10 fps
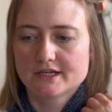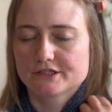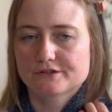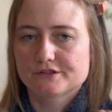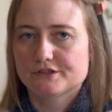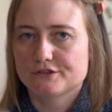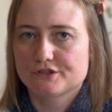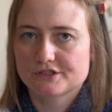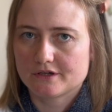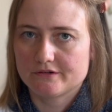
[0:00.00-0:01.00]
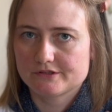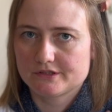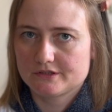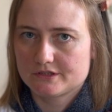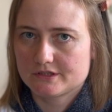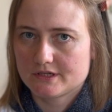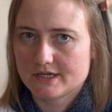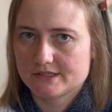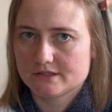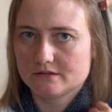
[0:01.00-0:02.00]
so it's not just garter stitch
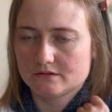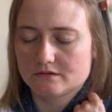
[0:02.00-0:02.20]
as in